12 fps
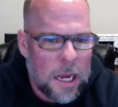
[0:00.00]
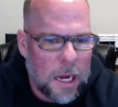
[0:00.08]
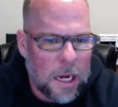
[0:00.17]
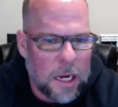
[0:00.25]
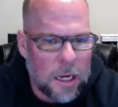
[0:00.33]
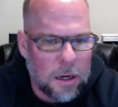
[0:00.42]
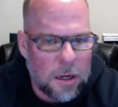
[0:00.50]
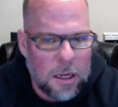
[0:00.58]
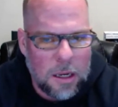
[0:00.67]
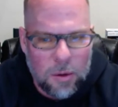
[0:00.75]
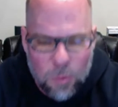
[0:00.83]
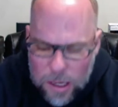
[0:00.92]
And
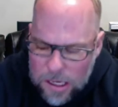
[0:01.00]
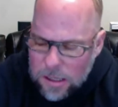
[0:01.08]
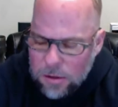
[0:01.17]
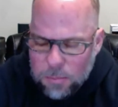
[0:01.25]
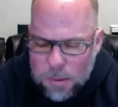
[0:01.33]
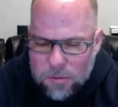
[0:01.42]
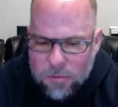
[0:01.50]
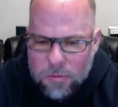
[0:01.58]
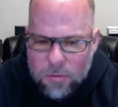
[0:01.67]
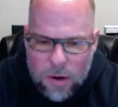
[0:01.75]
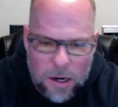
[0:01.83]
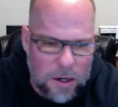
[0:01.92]
it has been
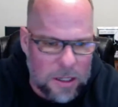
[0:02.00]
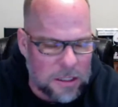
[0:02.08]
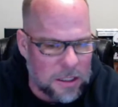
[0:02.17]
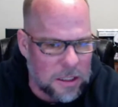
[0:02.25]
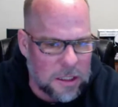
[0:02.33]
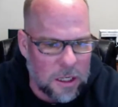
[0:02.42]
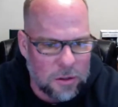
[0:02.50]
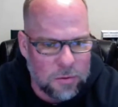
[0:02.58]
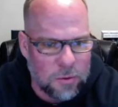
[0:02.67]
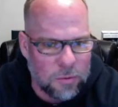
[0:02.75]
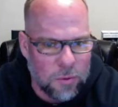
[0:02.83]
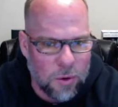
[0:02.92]
very
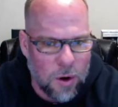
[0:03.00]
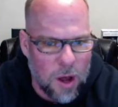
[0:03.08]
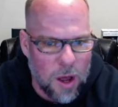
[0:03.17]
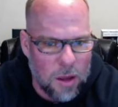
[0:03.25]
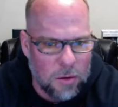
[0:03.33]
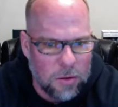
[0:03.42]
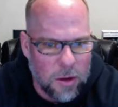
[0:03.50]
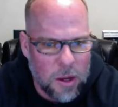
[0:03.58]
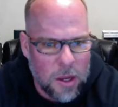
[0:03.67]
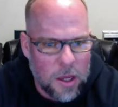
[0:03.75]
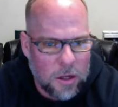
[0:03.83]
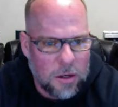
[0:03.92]
successful for us
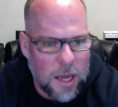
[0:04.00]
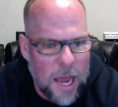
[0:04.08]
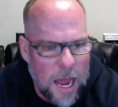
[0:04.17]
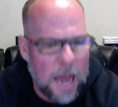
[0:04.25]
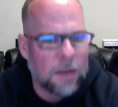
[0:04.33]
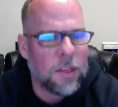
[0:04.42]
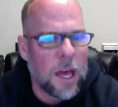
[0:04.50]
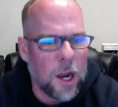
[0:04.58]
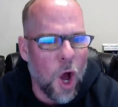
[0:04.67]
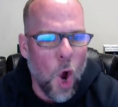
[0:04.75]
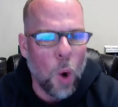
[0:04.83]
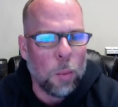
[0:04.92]
to have
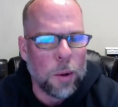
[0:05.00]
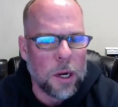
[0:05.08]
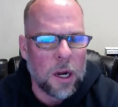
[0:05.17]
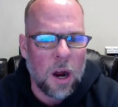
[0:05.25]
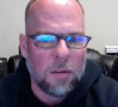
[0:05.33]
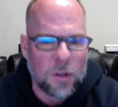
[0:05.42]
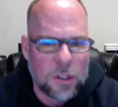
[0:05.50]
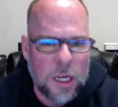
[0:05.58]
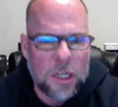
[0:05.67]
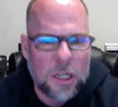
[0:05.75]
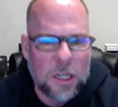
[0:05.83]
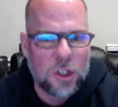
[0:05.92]
that open
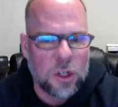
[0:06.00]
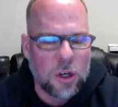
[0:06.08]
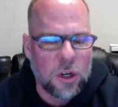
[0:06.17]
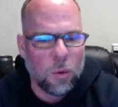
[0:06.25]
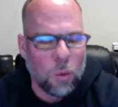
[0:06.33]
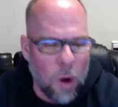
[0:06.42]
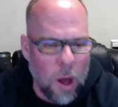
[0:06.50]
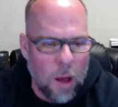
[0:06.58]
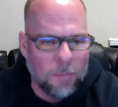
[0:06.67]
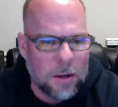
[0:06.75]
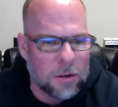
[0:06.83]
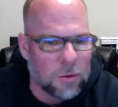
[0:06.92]
conversation up front. Well,
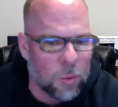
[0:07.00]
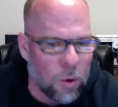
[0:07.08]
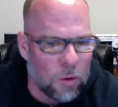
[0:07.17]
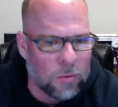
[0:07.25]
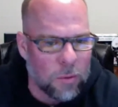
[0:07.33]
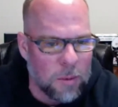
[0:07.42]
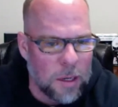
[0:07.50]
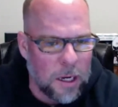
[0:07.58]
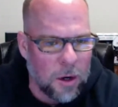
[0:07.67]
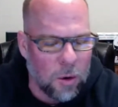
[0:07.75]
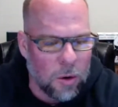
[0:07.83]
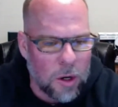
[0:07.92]
Rob, that doesn't work for
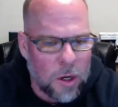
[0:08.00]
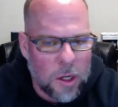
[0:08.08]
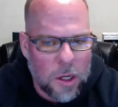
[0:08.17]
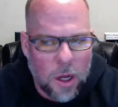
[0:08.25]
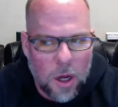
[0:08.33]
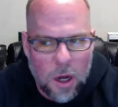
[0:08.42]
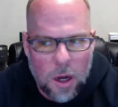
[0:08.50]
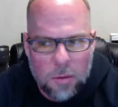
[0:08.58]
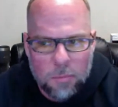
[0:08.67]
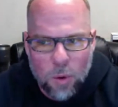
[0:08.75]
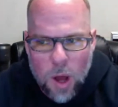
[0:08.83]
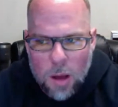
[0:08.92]
me, or
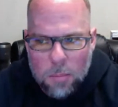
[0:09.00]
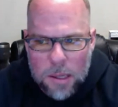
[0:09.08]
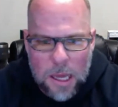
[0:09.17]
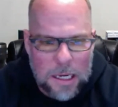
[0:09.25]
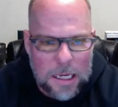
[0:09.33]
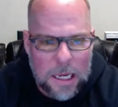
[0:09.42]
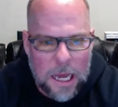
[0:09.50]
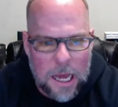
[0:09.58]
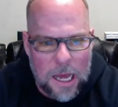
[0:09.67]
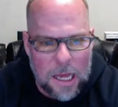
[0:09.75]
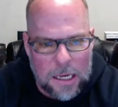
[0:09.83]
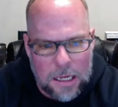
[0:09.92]
Rob, I need
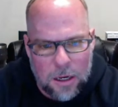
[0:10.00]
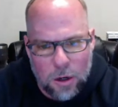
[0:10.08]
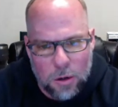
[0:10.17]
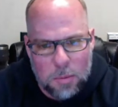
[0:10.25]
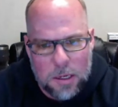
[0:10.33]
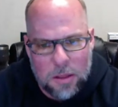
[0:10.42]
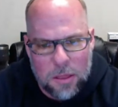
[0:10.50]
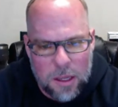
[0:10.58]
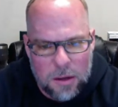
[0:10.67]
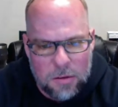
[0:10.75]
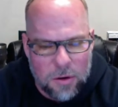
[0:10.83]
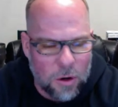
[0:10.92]
a little bit of
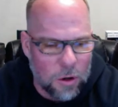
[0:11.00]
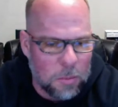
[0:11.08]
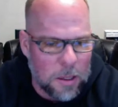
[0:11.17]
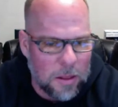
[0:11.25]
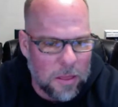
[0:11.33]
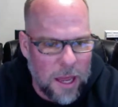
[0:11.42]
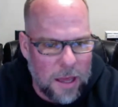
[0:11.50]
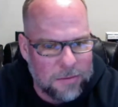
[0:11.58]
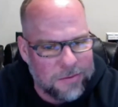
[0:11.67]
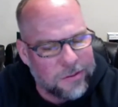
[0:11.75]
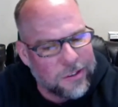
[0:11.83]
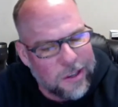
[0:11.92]
this or a little bit of that.
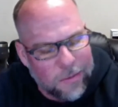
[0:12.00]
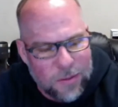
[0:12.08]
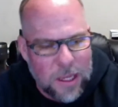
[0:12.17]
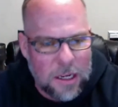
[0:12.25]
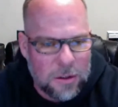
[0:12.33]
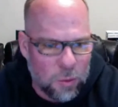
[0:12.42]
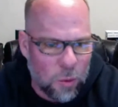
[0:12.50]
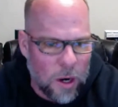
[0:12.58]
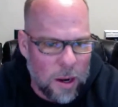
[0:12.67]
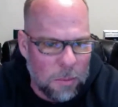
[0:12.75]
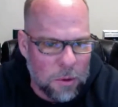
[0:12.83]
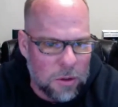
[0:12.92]
Some things
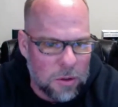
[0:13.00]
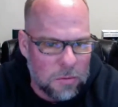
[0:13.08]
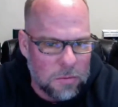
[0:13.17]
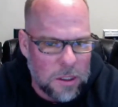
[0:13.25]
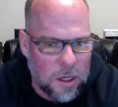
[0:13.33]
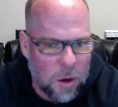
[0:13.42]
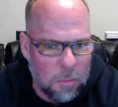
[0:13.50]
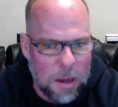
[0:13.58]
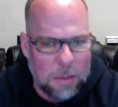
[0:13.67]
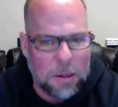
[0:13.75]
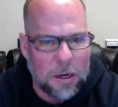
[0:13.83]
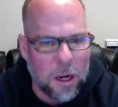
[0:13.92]
we're able to
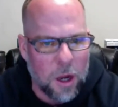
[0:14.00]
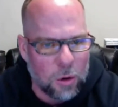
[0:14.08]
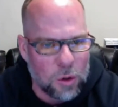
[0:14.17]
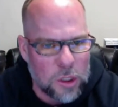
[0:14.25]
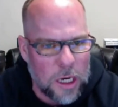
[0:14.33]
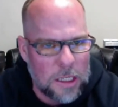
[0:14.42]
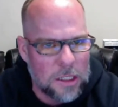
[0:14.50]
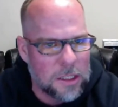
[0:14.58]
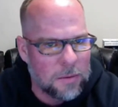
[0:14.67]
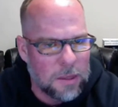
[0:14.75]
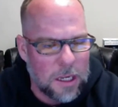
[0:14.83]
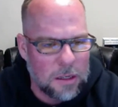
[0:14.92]
maybe negotiate.
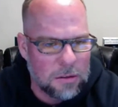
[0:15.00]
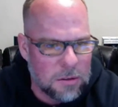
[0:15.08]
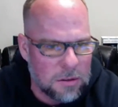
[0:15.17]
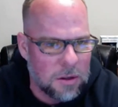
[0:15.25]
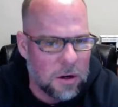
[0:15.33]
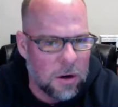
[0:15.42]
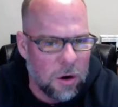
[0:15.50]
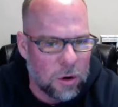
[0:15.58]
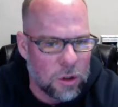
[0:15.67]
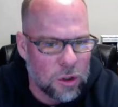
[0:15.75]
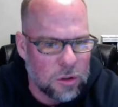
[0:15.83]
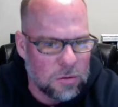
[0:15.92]
Some things
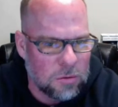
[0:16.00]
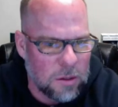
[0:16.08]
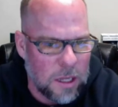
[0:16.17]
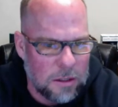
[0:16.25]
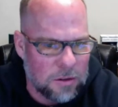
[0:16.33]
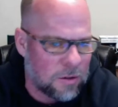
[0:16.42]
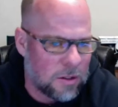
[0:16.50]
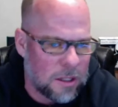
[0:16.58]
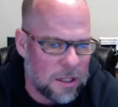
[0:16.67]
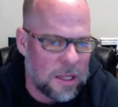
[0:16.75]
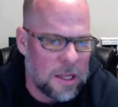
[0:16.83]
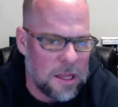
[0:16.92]
are just that's
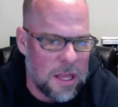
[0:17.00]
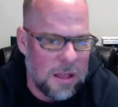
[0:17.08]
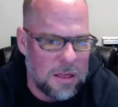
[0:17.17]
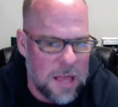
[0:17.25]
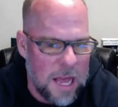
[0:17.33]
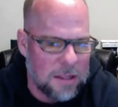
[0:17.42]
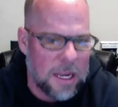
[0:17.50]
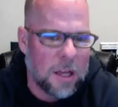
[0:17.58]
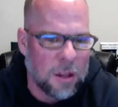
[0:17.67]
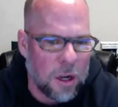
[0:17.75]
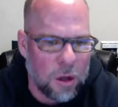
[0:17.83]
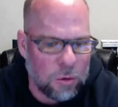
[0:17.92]

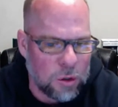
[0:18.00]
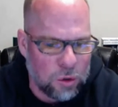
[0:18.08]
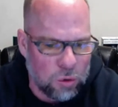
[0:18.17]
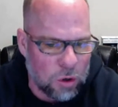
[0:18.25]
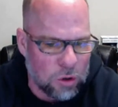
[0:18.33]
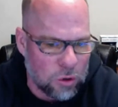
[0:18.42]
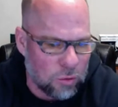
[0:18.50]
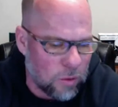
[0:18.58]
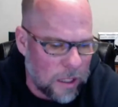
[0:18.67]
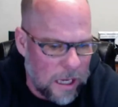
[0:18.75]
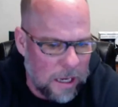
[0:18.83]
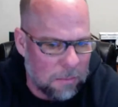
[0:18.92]
how the loan is structured, and
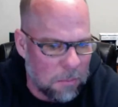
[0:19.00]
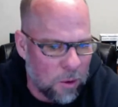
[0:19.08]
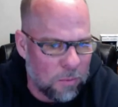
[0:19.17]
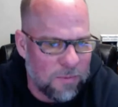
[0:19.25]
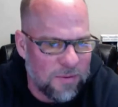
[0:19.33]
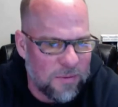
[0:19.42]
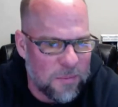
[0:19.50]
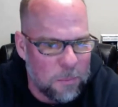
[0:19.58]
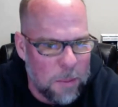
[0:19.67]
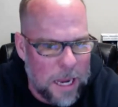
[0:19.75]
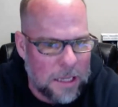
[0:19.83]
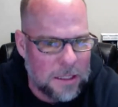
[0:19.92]
we can't move
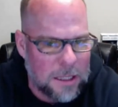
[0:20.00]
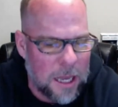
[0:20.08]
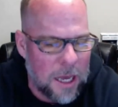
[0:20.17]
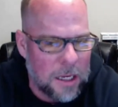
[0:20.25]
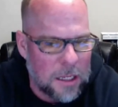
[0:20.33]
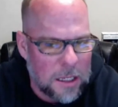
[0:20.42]
past that.